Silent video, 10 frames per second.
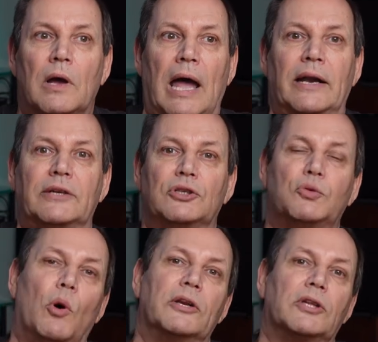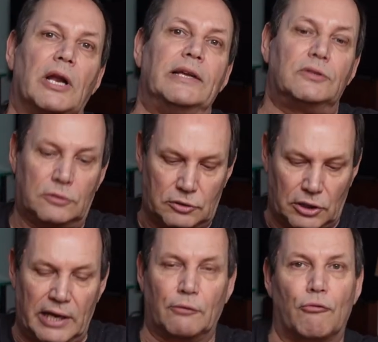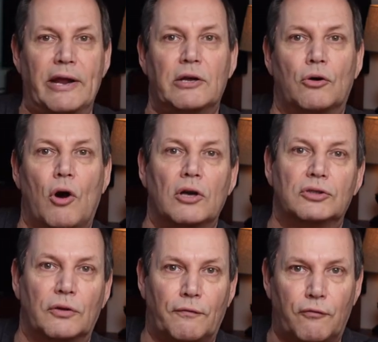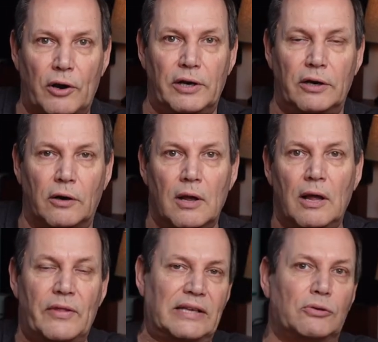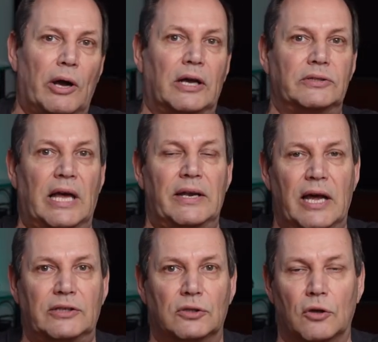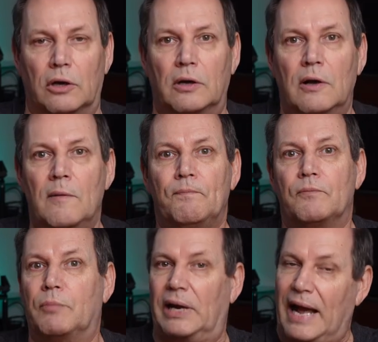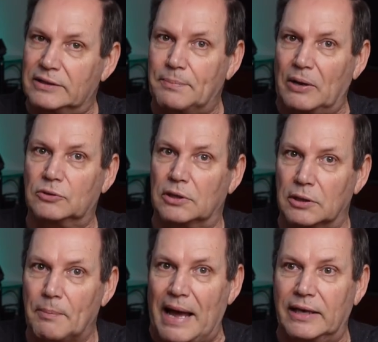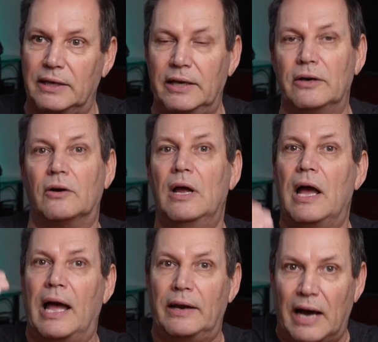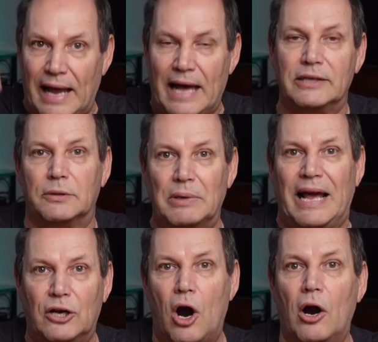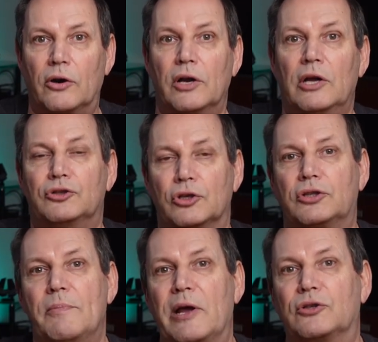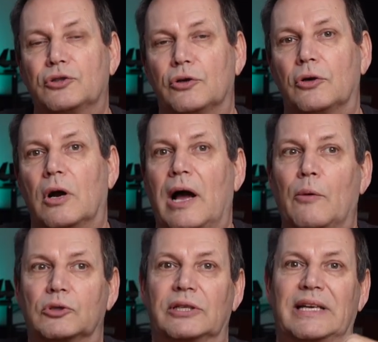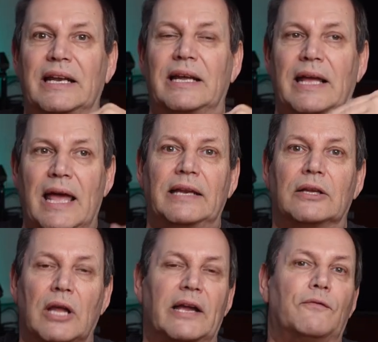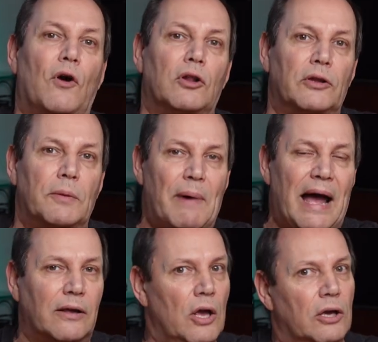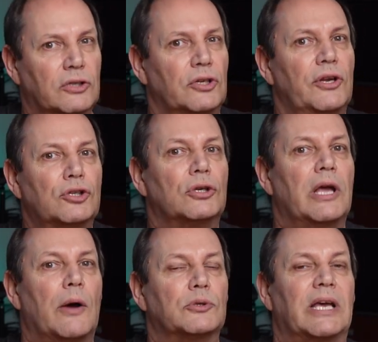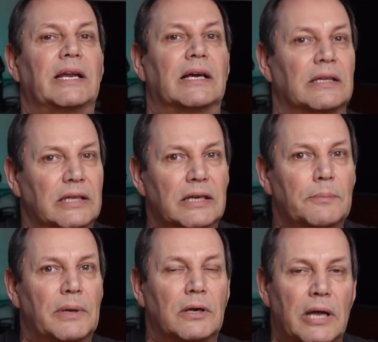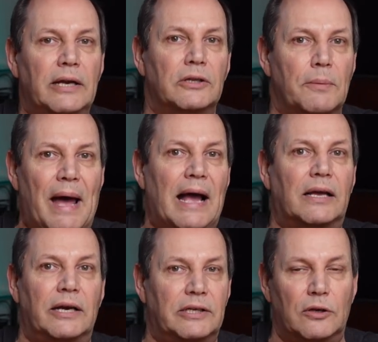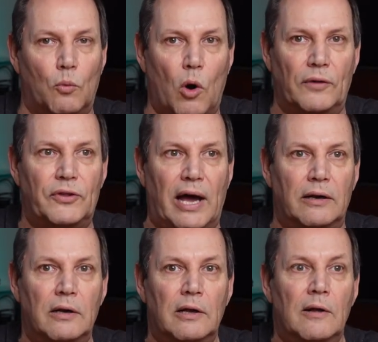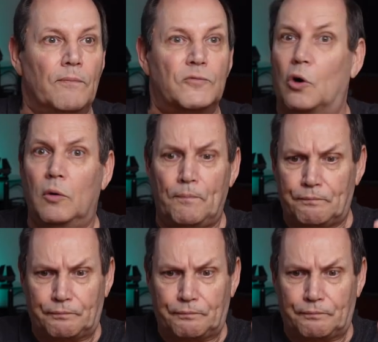And I just wanted the light to kind of rake across the front here. That's why I got that nice look. But I had to bounce a little back in here, and I added the black card just to make sure I wasn't getting any light fall on the back, because initially I was getting a little bit of light on the back and I didn't want that. So